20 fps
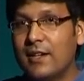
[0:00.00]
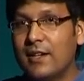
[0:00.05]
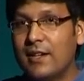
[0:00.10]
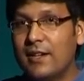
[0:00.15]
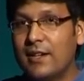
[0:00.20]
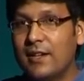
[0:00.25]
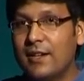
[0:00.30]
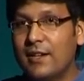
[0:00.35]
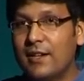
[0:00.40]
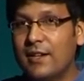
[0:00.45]

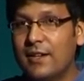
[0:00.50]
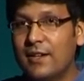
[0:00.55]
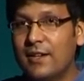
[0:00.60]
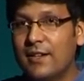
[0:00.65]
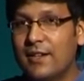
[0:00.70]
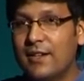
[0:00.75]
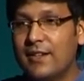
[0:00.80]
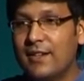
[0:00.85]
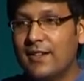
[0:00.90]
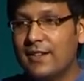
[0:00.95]

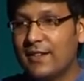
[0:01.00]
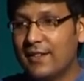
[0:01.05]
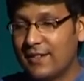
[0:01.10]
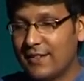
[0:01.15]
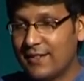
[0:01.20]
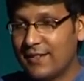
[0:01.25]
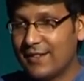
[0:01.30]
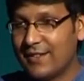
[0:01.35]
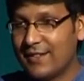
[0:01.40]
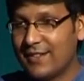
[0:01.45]

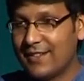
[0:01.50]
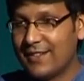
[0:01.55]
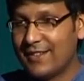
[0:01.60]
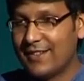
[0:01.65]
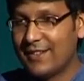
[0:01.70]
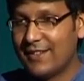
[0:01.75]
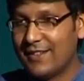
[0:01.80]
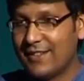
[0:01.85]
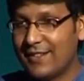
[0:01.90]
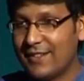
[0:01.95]

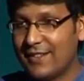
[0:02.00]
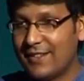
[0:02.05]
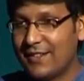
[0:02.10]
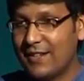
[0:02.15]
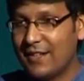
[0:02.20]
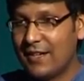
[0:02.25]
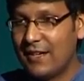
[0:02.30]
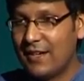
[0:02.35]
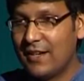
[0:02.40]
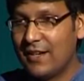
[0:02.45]

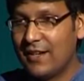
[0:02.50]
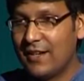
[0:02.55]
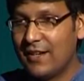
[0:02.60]
Nobody speaks.